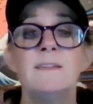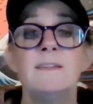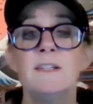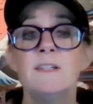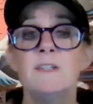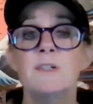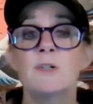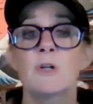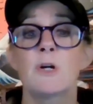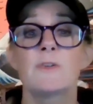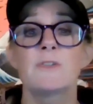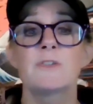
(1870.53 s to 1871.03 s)
And
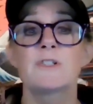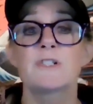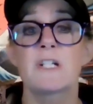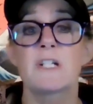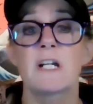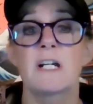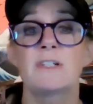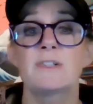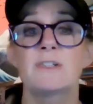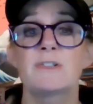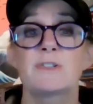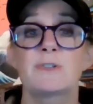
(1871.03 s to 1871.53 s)
then there are the
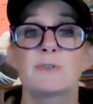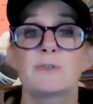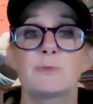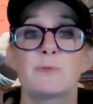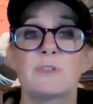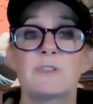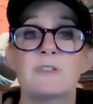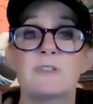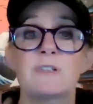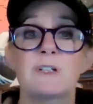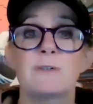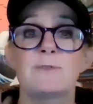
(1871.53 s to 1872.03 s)
challenges
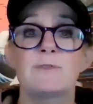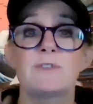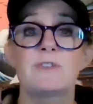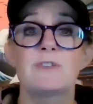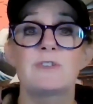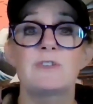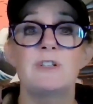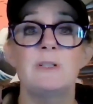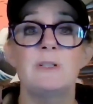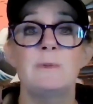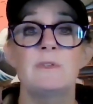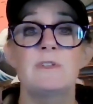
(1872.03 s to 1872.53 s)
with self
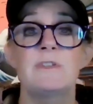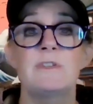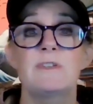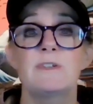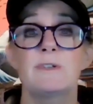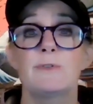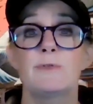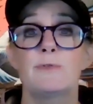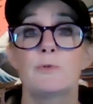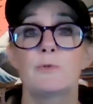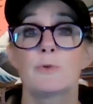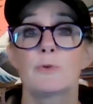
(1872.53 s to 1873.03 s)
esteem and
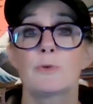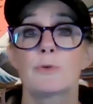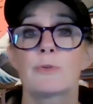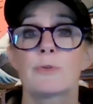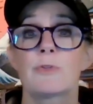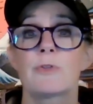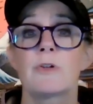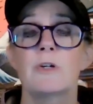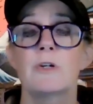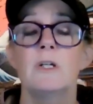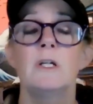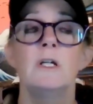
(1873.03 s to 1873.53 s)
self
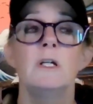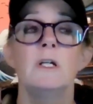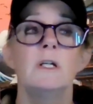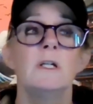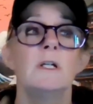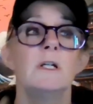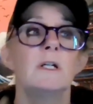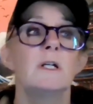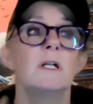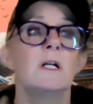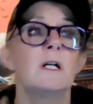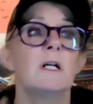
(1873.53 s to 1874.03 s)
worth.
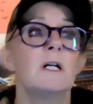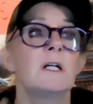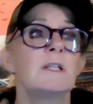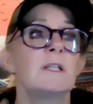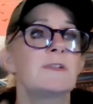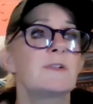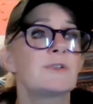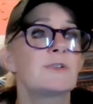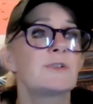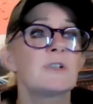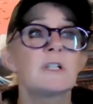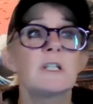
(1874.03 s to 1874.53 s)

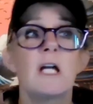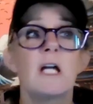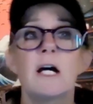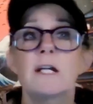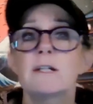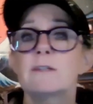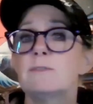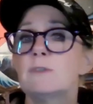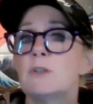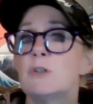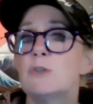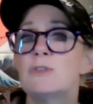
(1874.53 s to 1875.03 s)
There's a
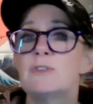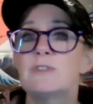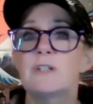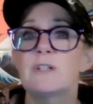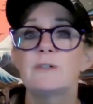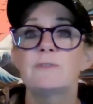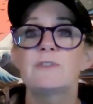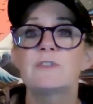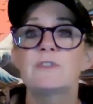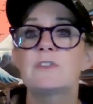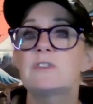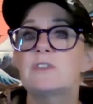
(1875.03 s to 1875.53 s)
lot of low
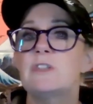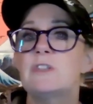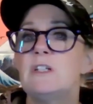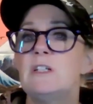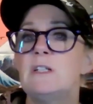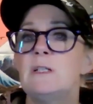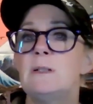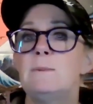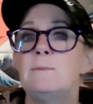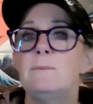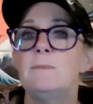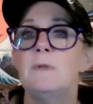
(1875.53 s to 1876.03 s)
self
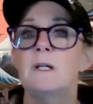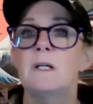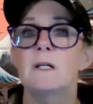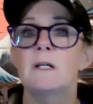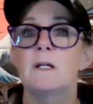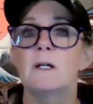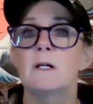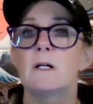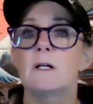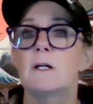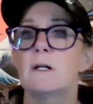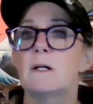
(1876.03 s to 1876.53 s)
esteem
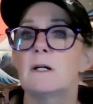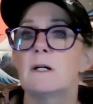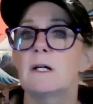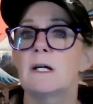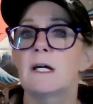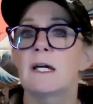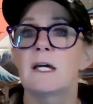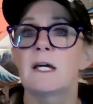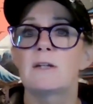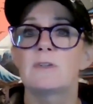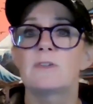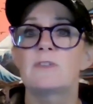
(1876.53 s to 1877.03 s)

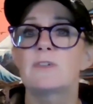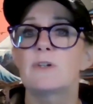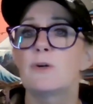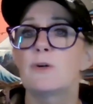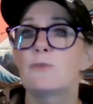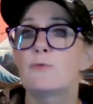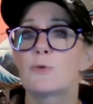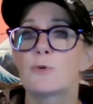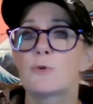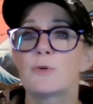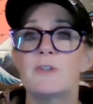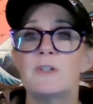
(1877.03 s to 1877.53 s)
and
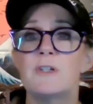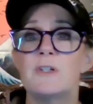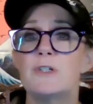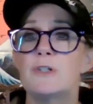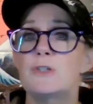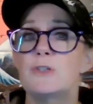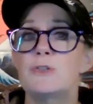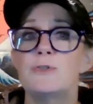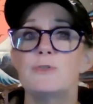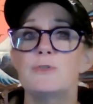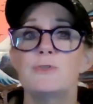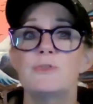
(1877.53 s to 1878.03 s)
self worth
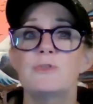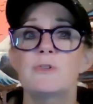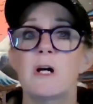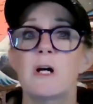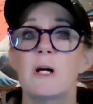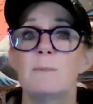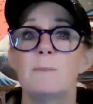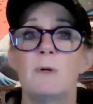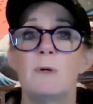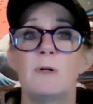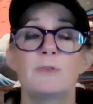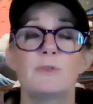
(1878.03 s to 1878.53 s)
issues
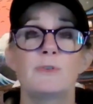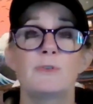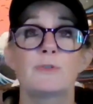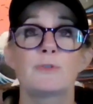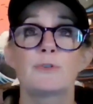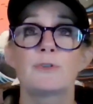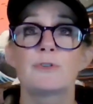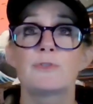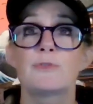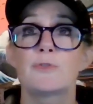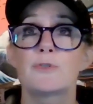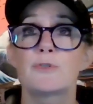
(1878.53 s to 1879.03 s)
among
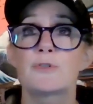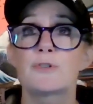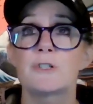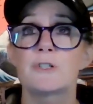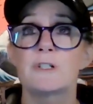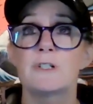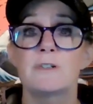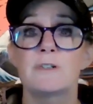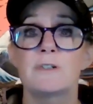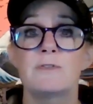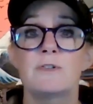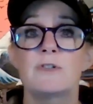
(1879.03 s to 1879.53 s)

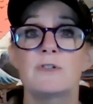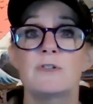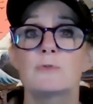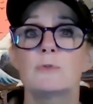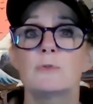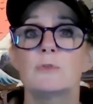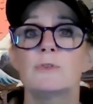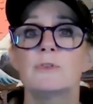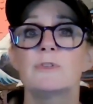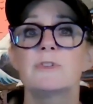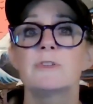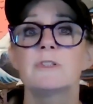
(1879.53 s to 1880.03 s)
neurodivergent
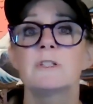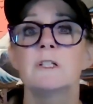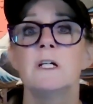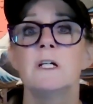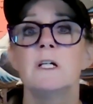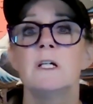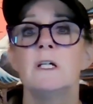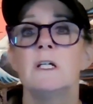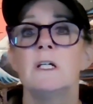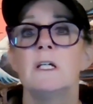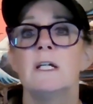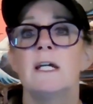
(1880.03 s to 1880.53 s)
individuals,
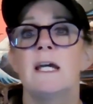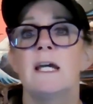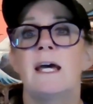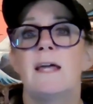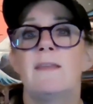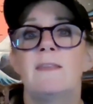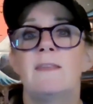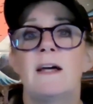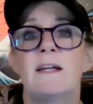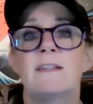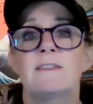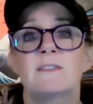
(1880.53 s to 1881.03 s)

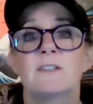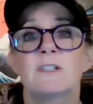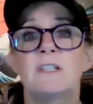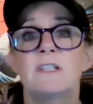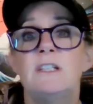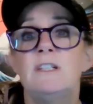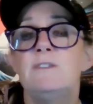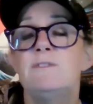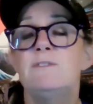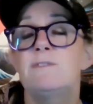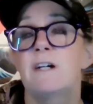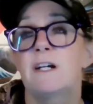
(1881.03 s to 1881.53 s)
and that's a
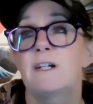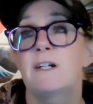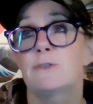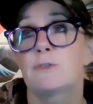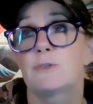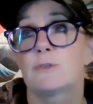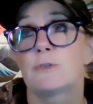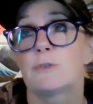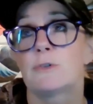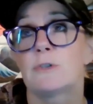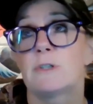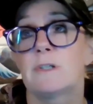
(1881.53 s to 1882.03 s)
key
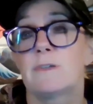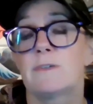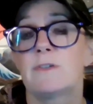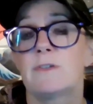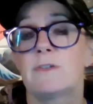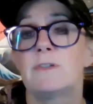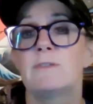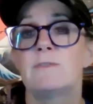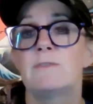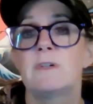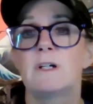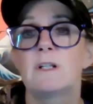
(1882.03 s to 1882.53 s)
factor in
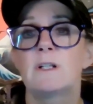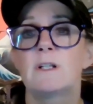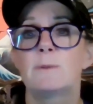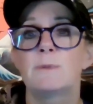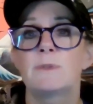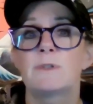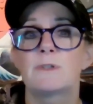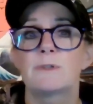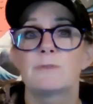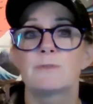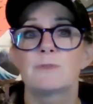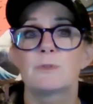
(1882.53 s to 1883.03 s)
the
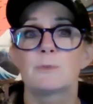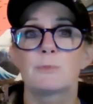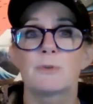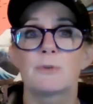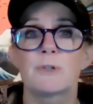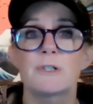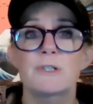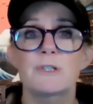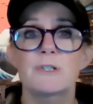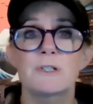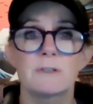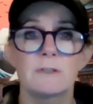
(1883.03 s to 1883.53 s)
development of
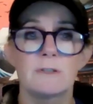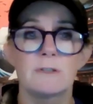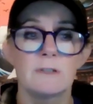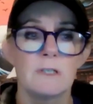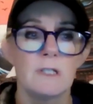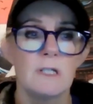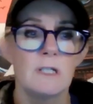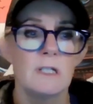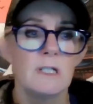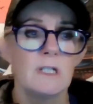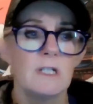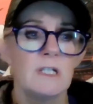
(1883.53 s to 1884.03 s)
depression.
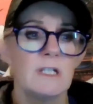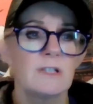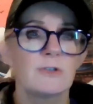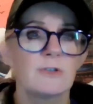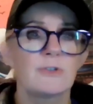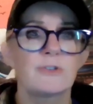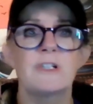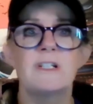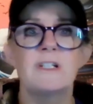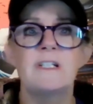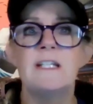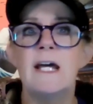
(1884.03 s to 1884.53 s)

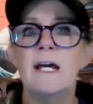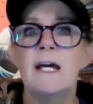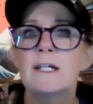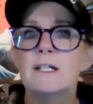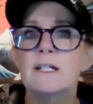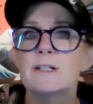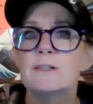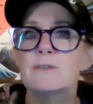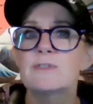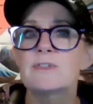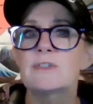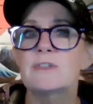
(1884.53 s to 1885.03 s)
There's a
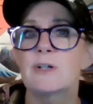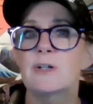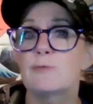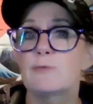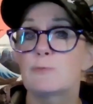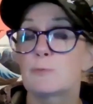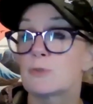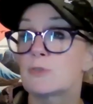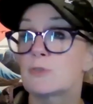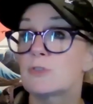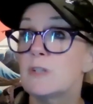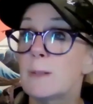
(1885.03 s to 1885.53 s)
negative self
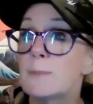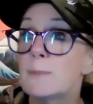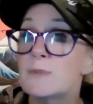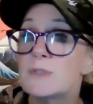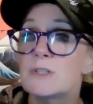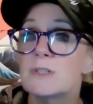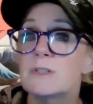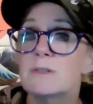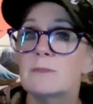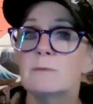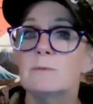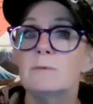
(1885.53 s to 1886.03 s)

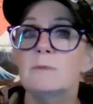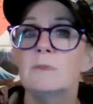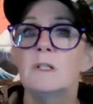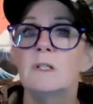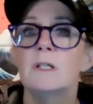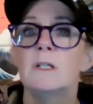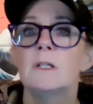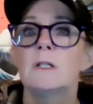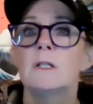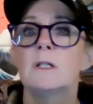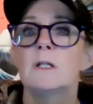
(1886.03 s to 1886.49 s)
perception